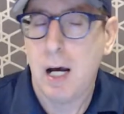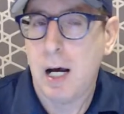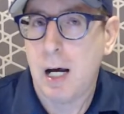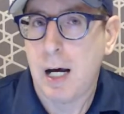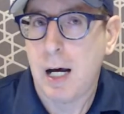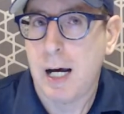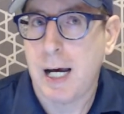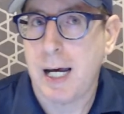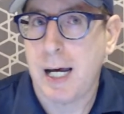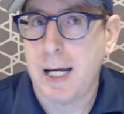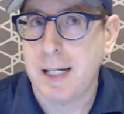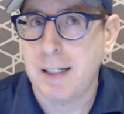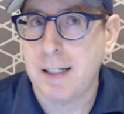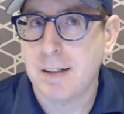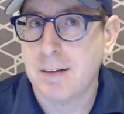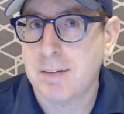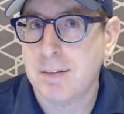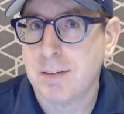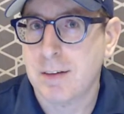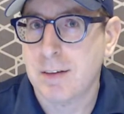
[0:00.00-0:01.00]

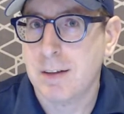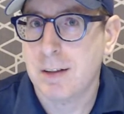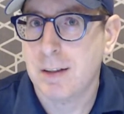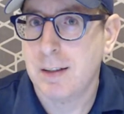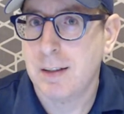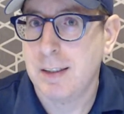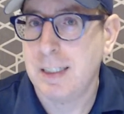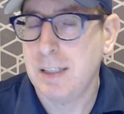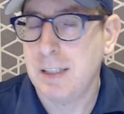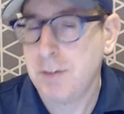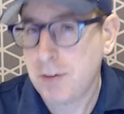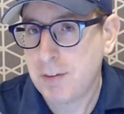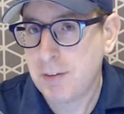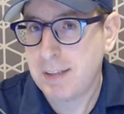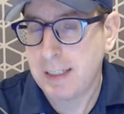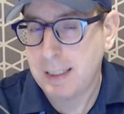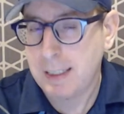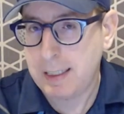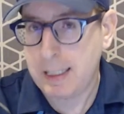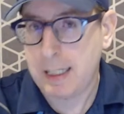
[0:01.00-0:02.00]
And the
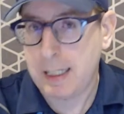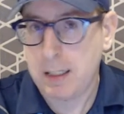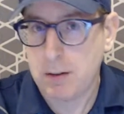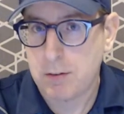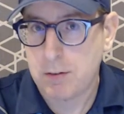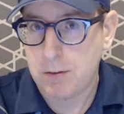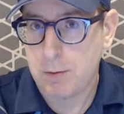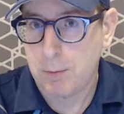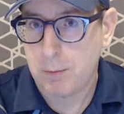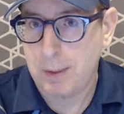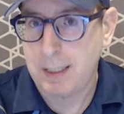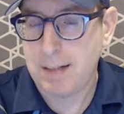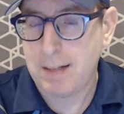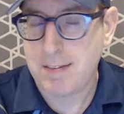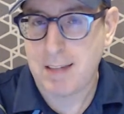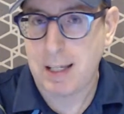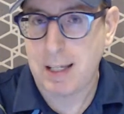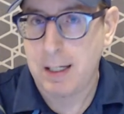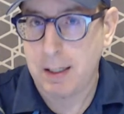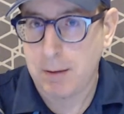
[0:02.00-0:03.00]
interesting thing is, when they
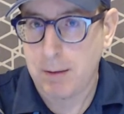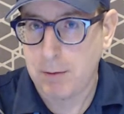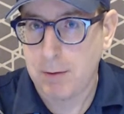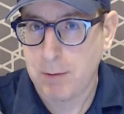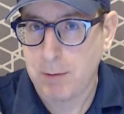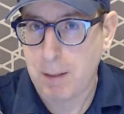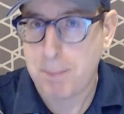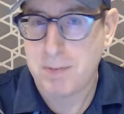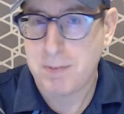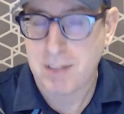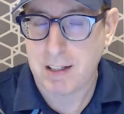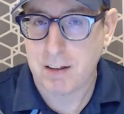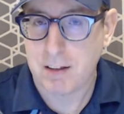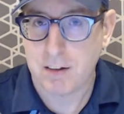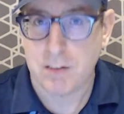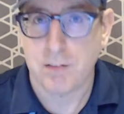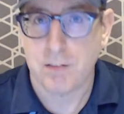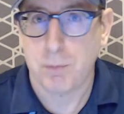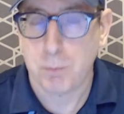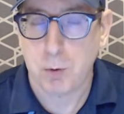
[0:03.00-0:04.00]
say
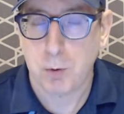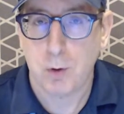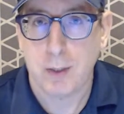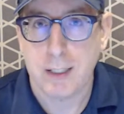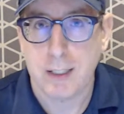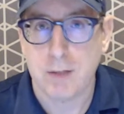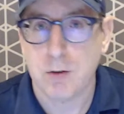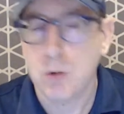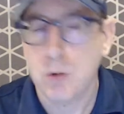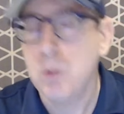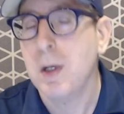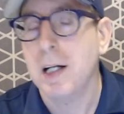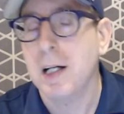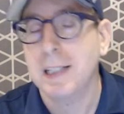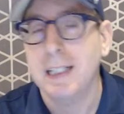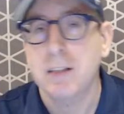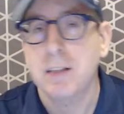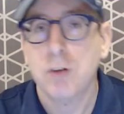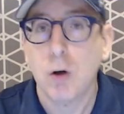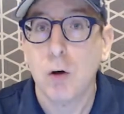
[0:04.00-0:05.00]
representative employees, who are
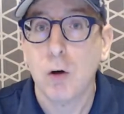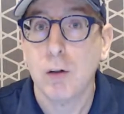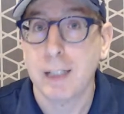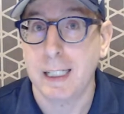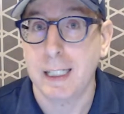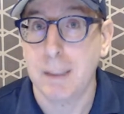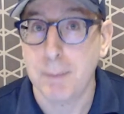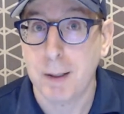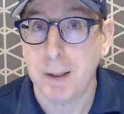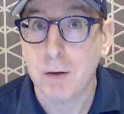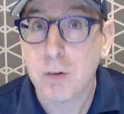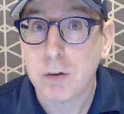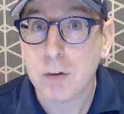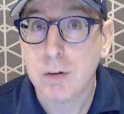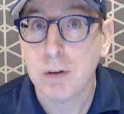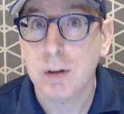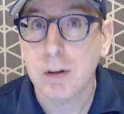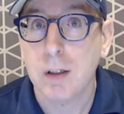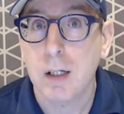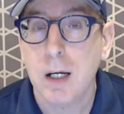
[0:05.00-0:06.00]
they talking about?
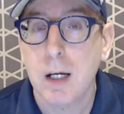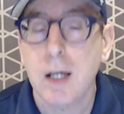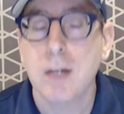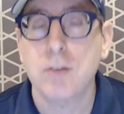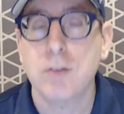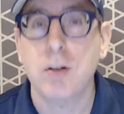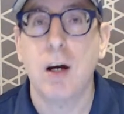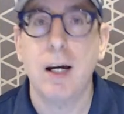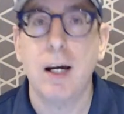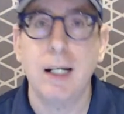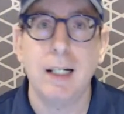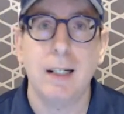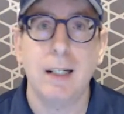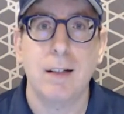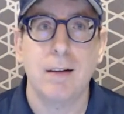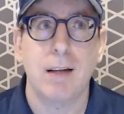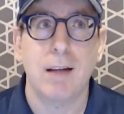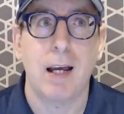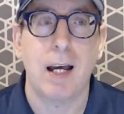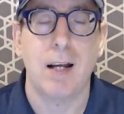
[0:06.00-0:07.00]

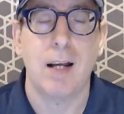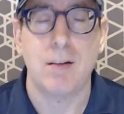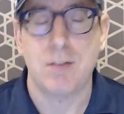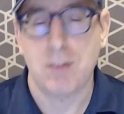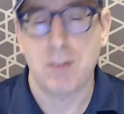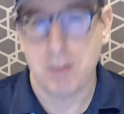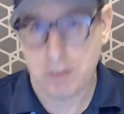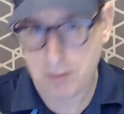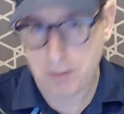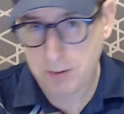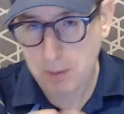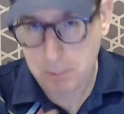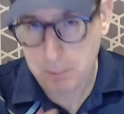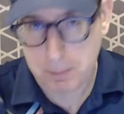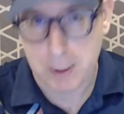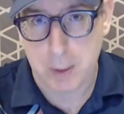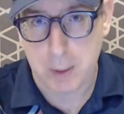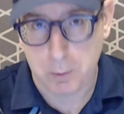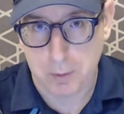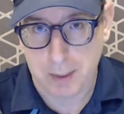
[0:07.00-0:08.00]
Thailand has some
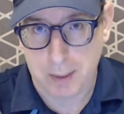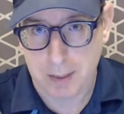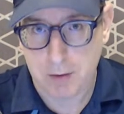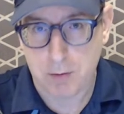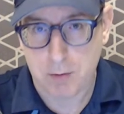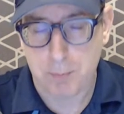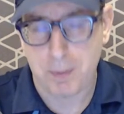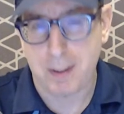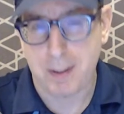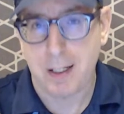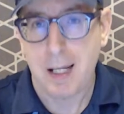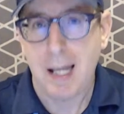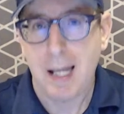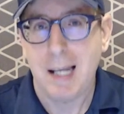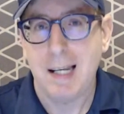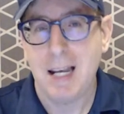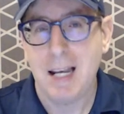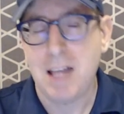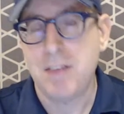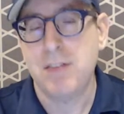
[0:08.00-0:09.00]
unions, but
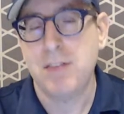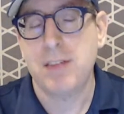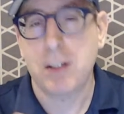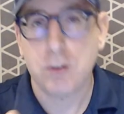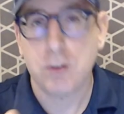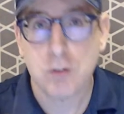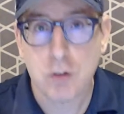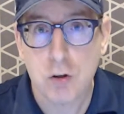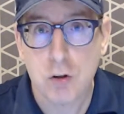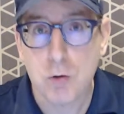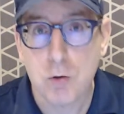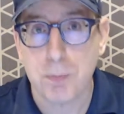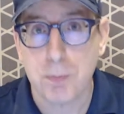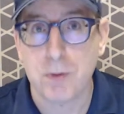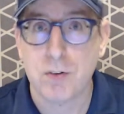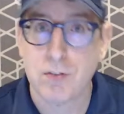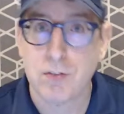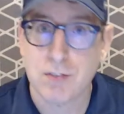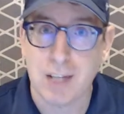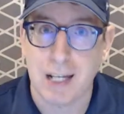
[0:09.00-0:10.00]
less than
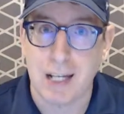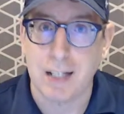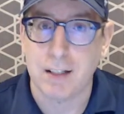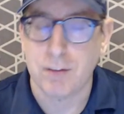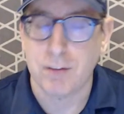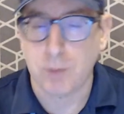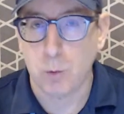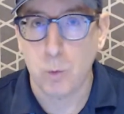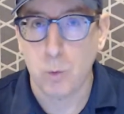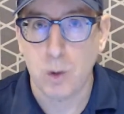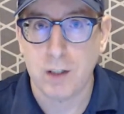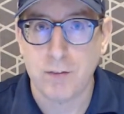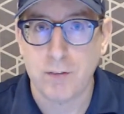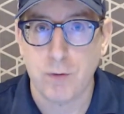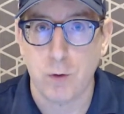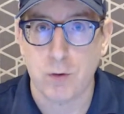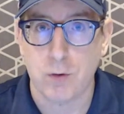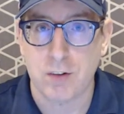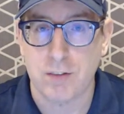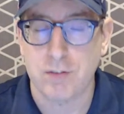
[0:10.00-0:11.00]
2% of the
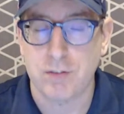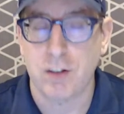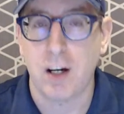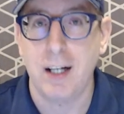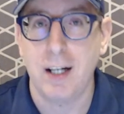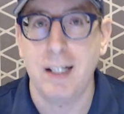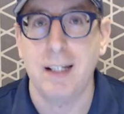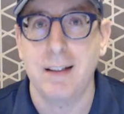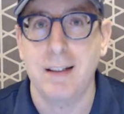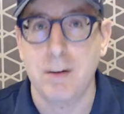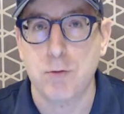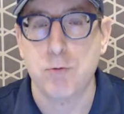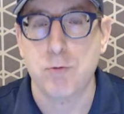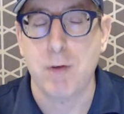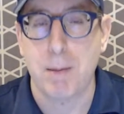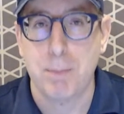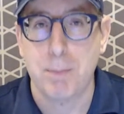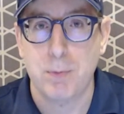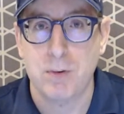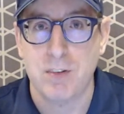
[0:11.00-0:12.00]
workforce of Thailand is
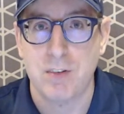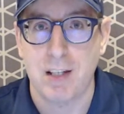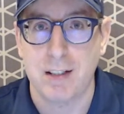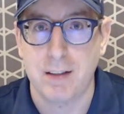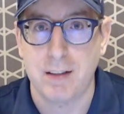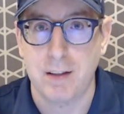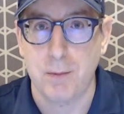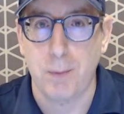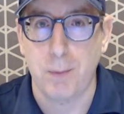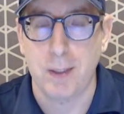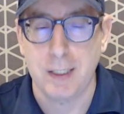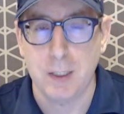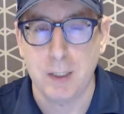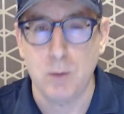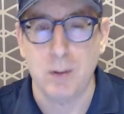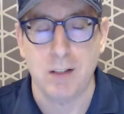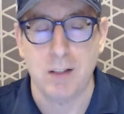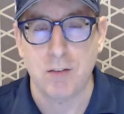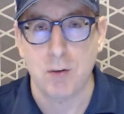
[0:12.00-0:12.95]
represented by unions.